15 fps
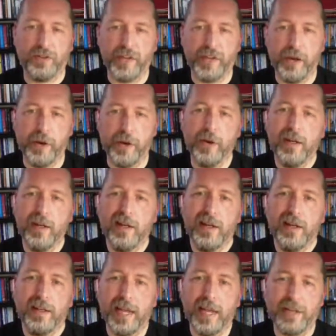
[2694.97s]
So
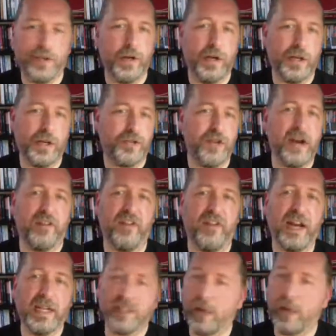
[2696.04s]
that's like strength
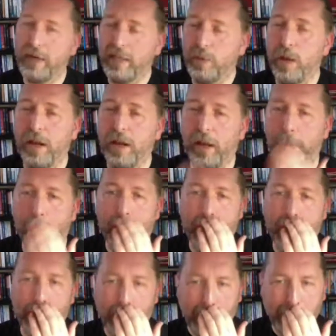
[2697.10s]
8. So it's one of the
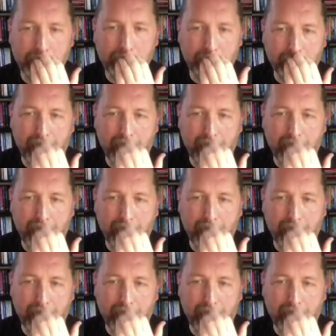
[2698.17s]
better ones.